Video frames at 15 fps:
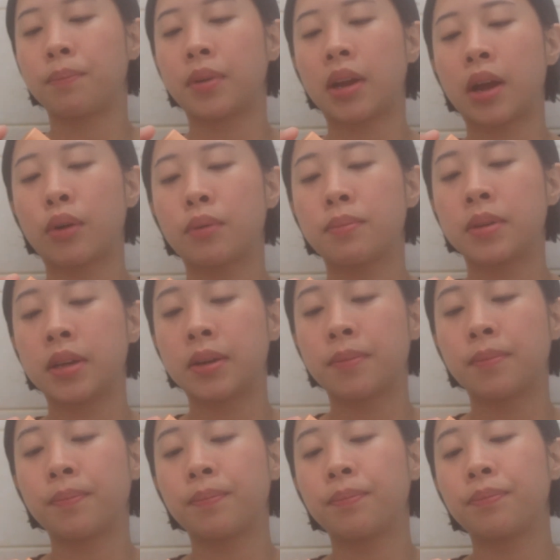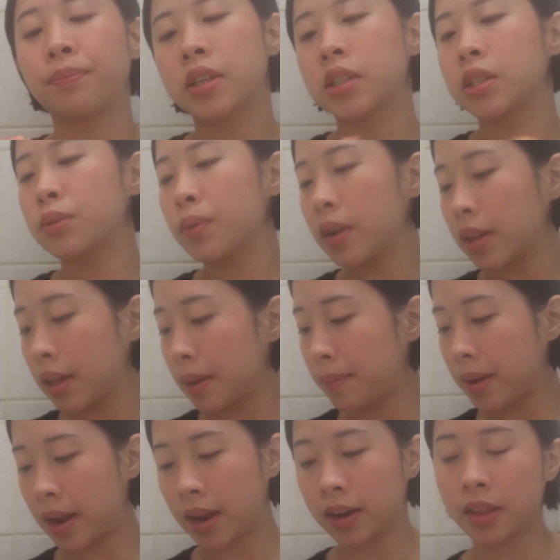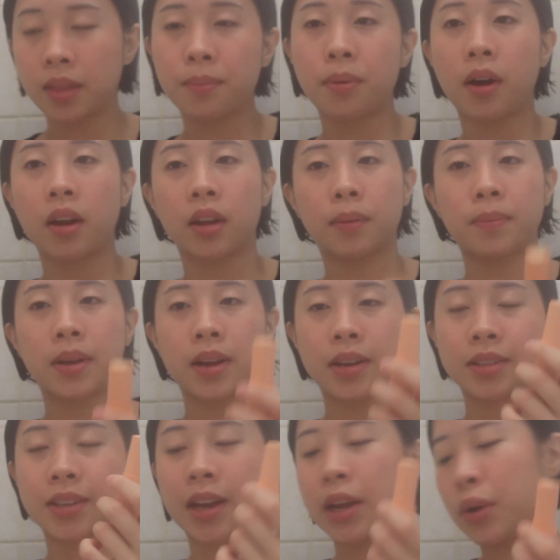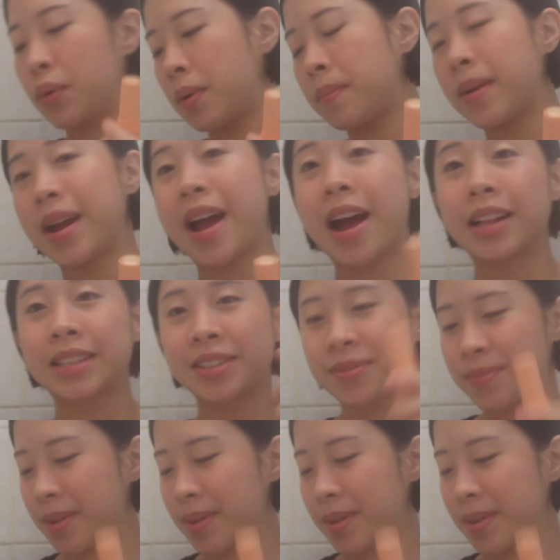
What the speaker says: But I will be swirling my hand in the product because I know where my hands have